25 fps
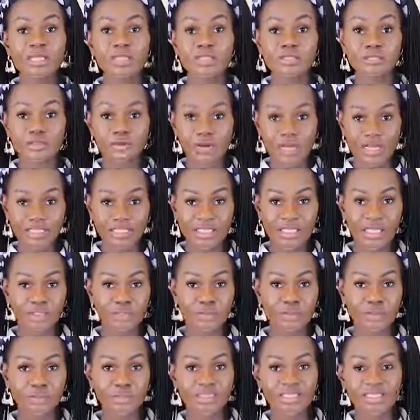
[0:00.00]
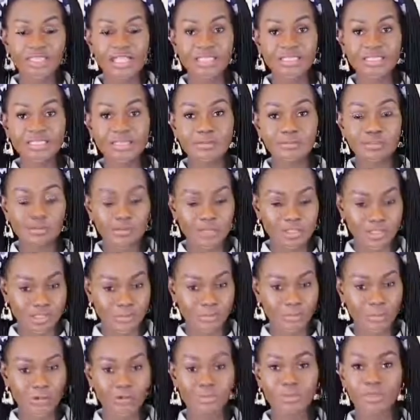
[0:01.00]
So I'll tell you which item was the
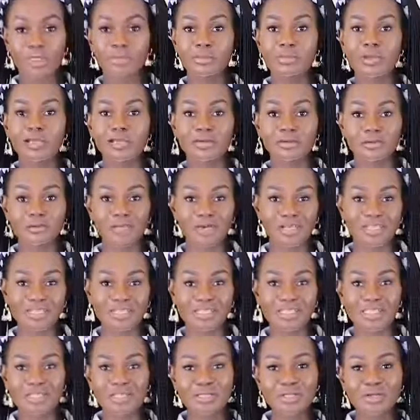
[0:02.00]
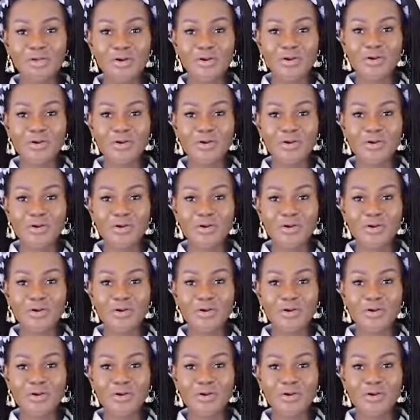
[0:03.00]
problem and which